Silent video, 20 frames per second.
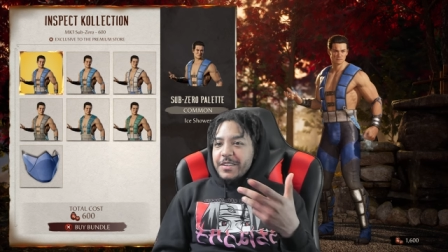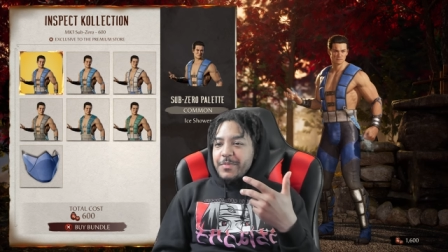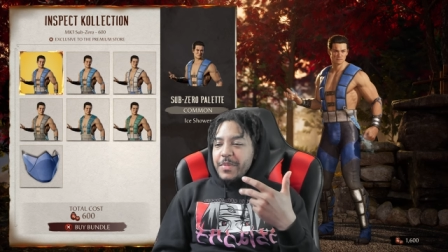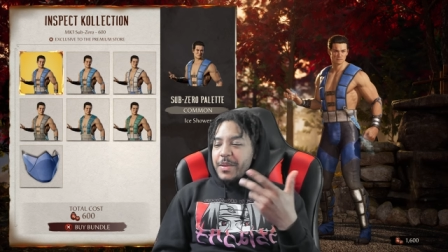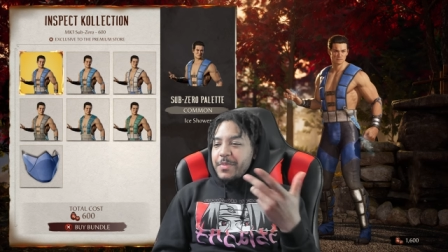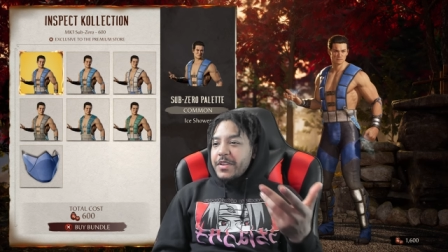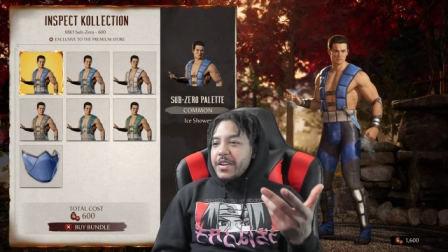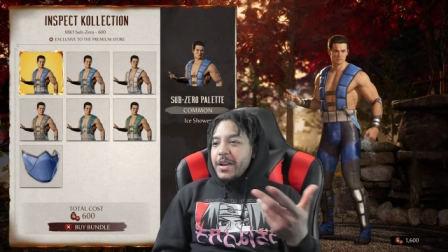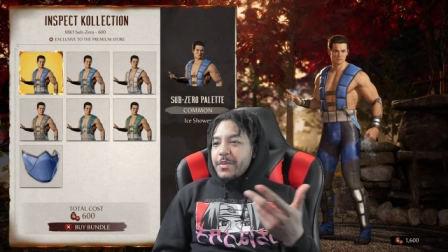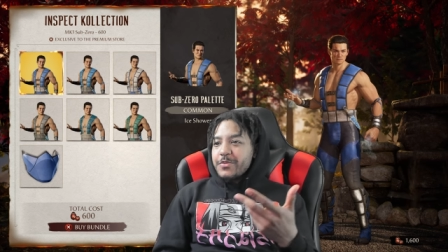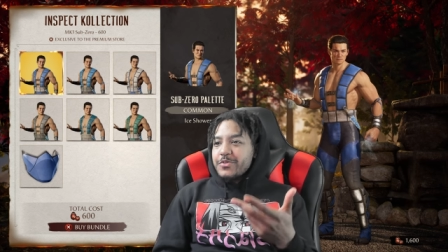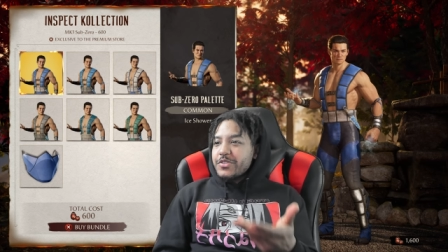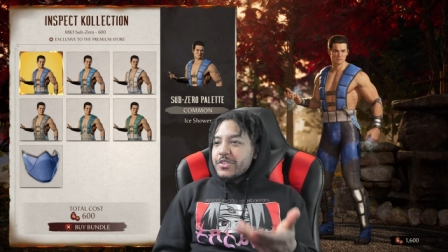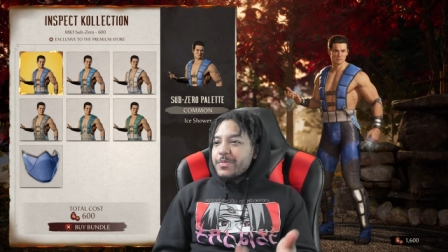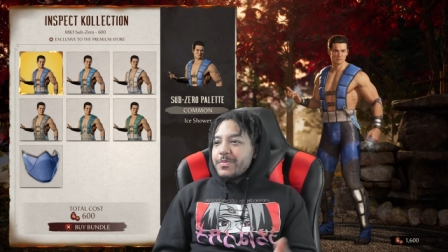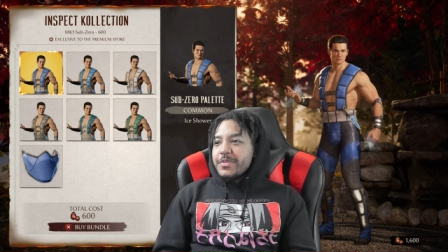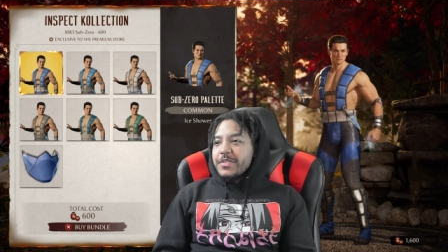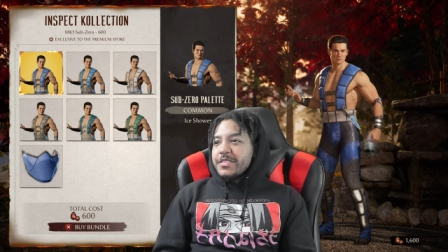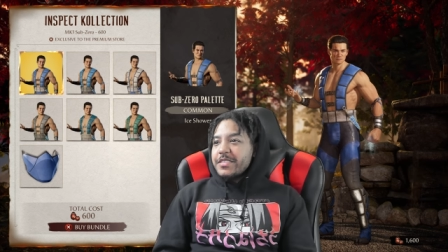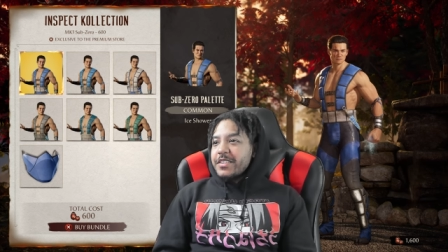maybe I'm
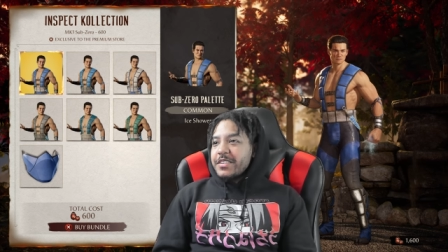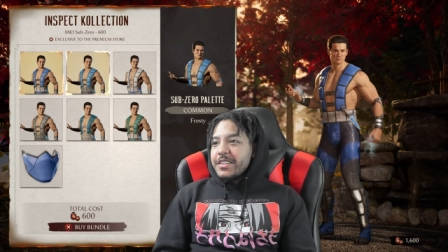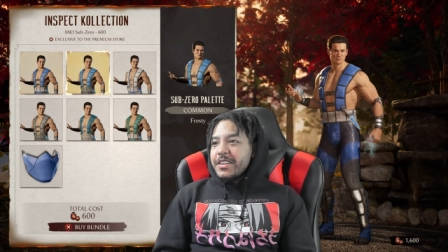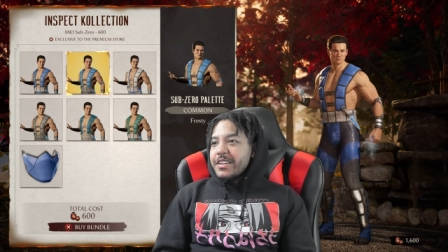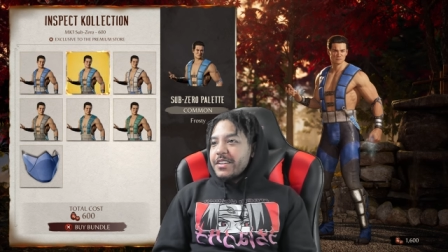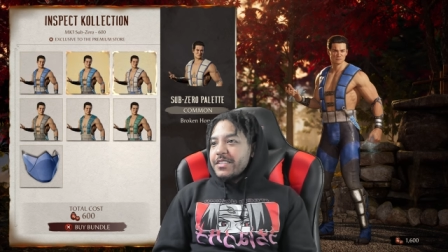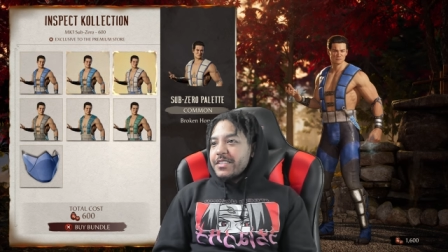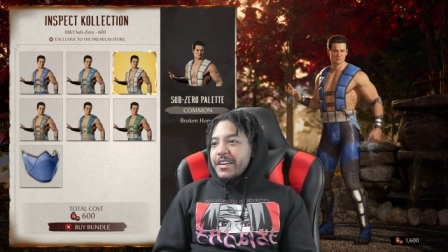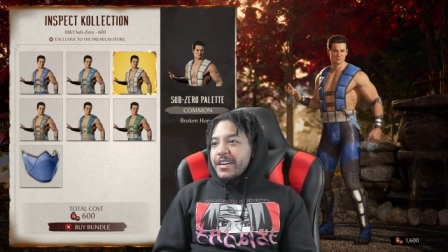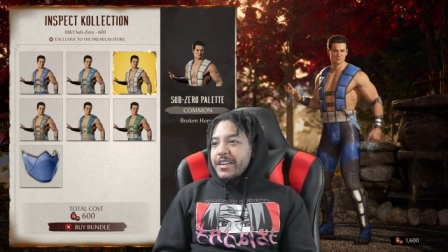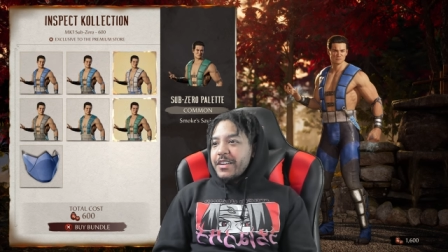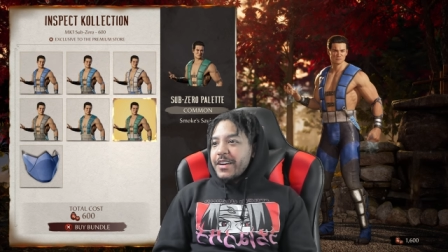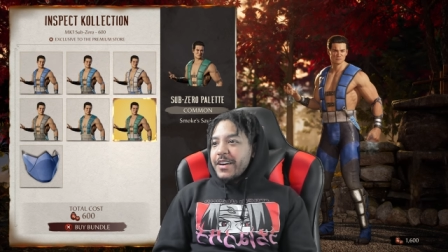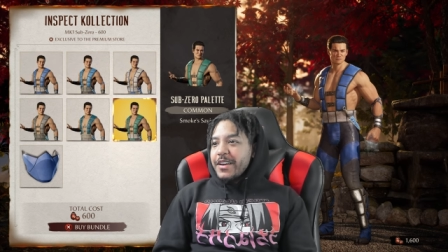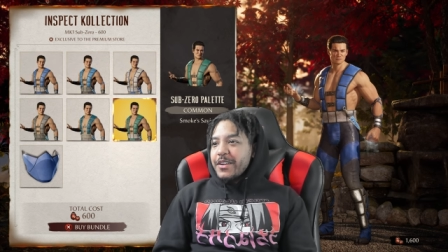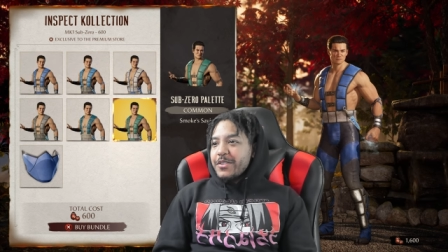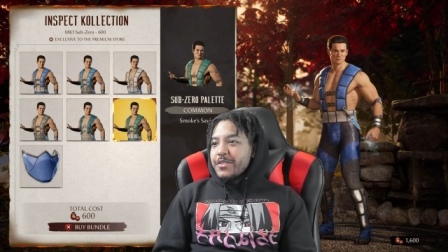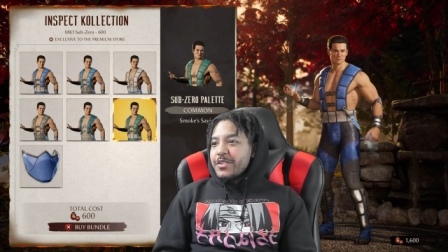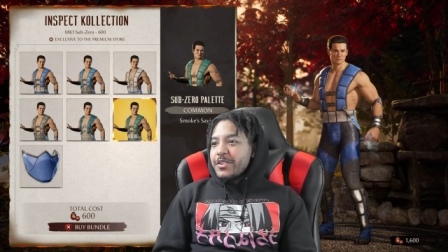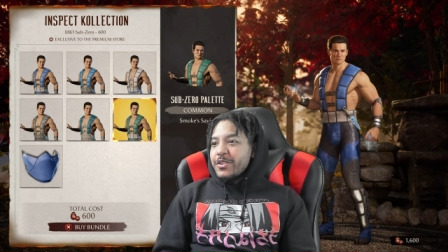tripping again. I,
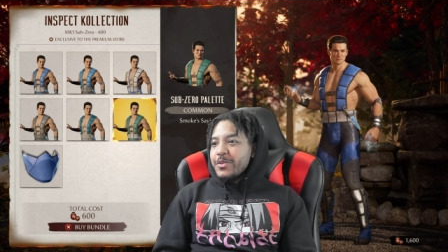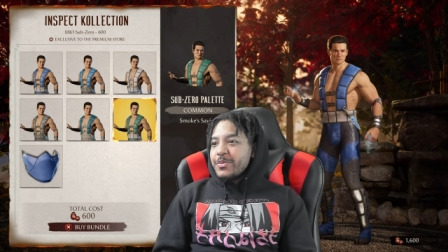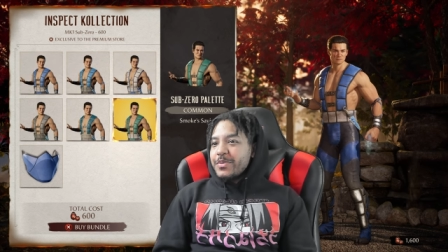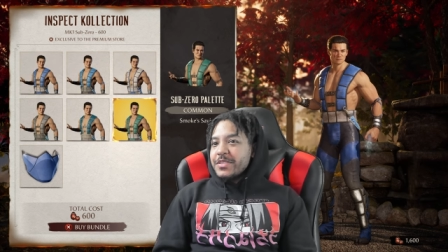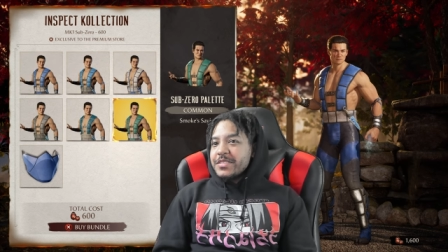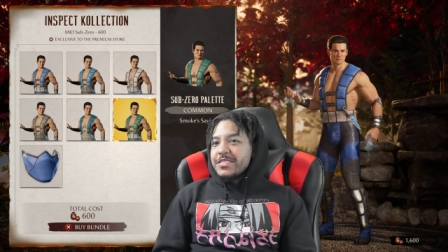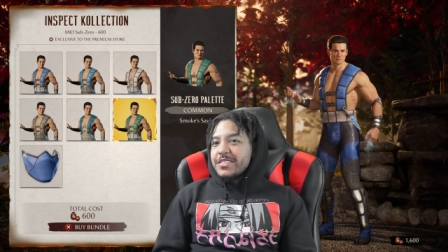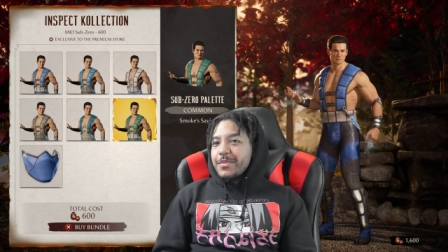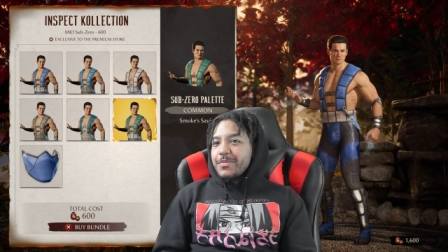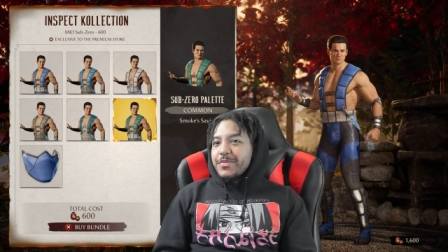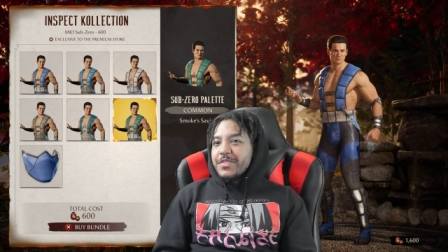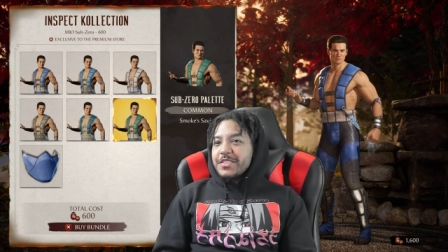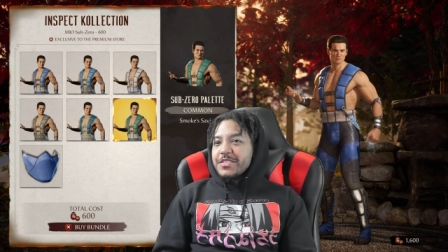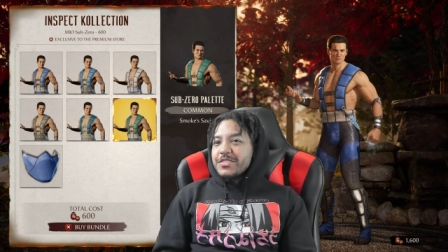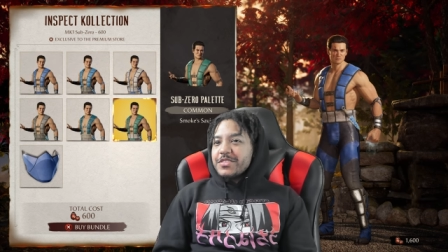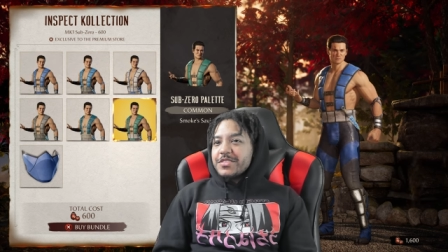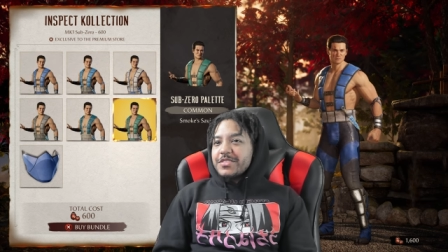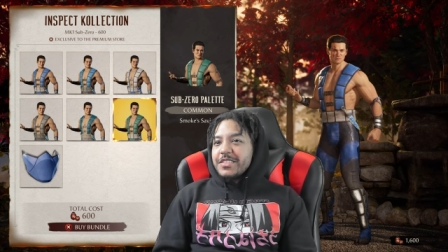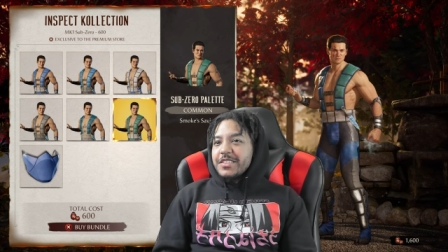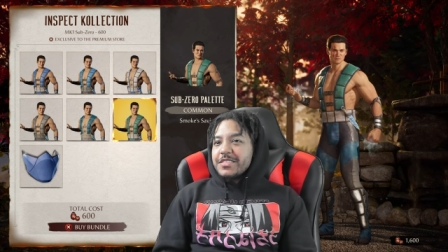I, don't know, but something
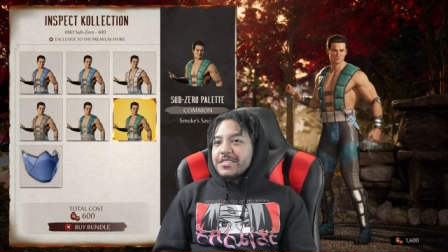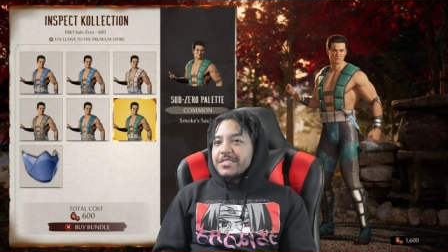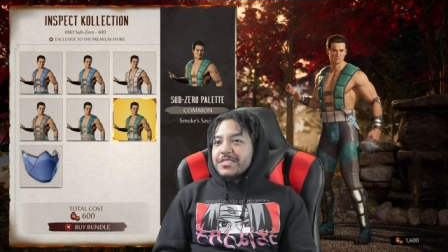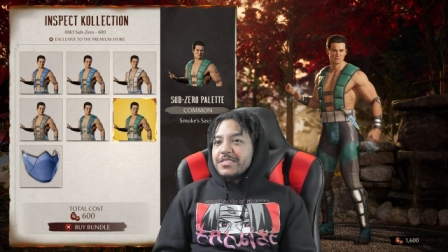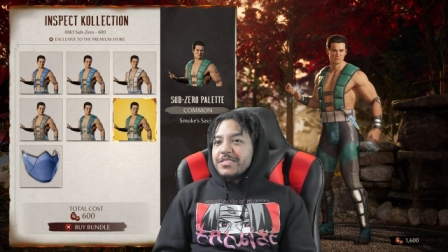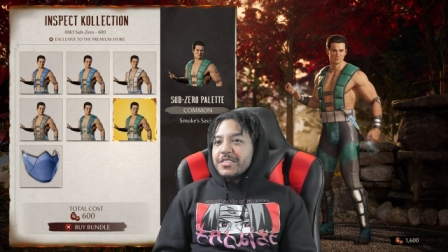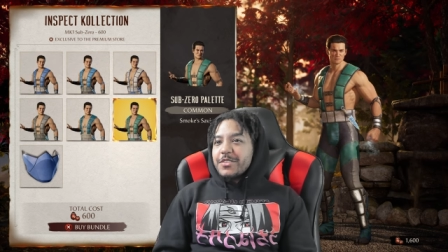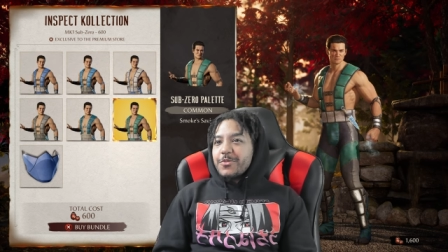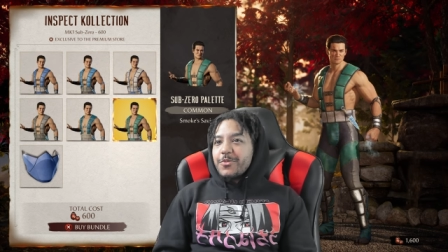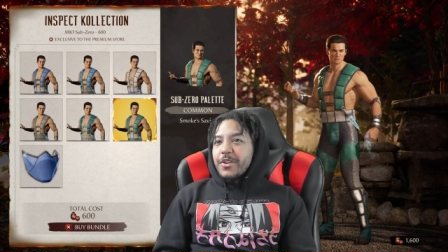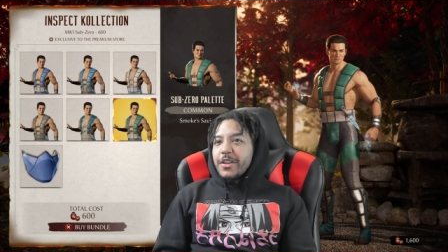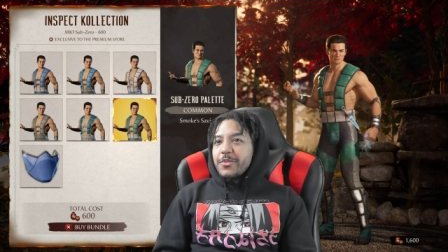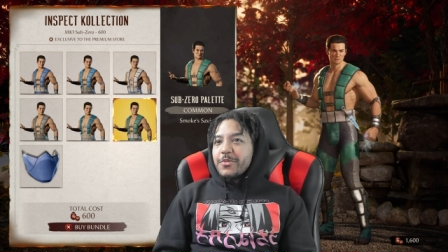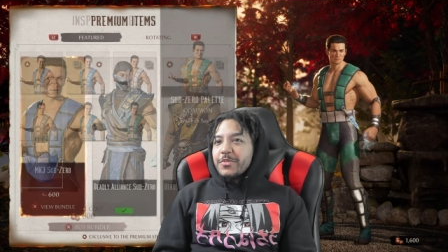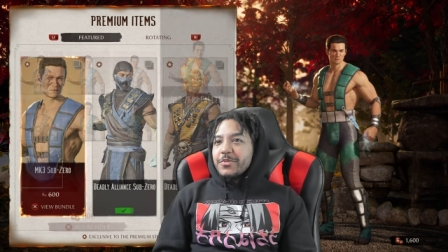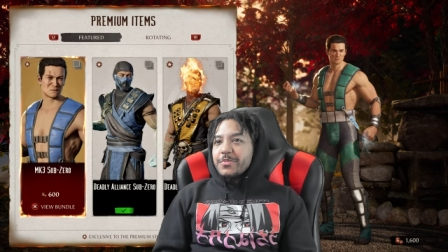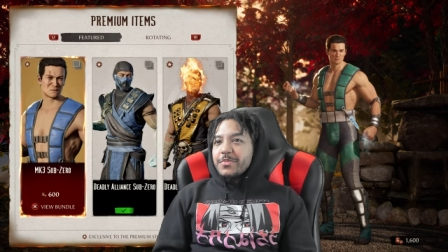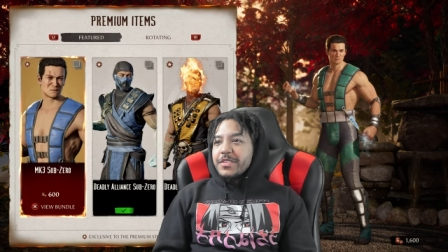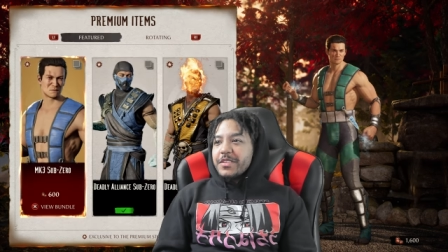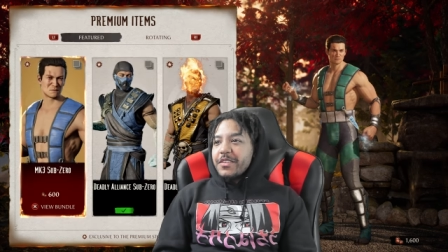just doesn't sit right
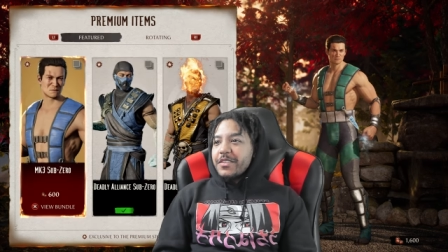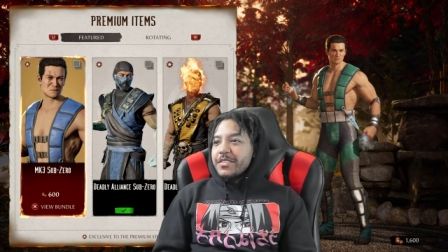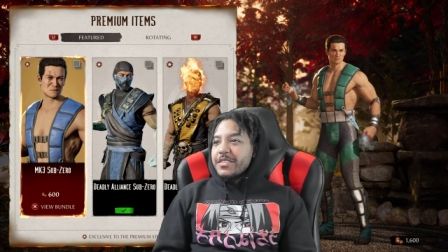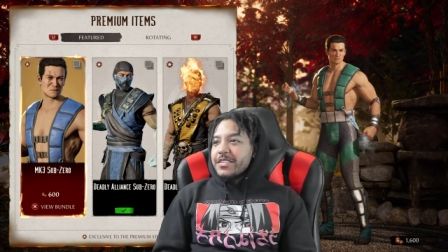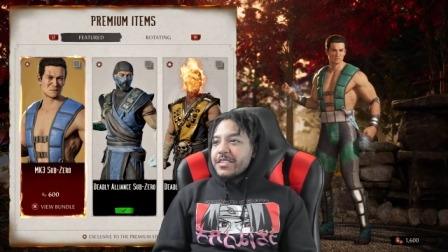with me on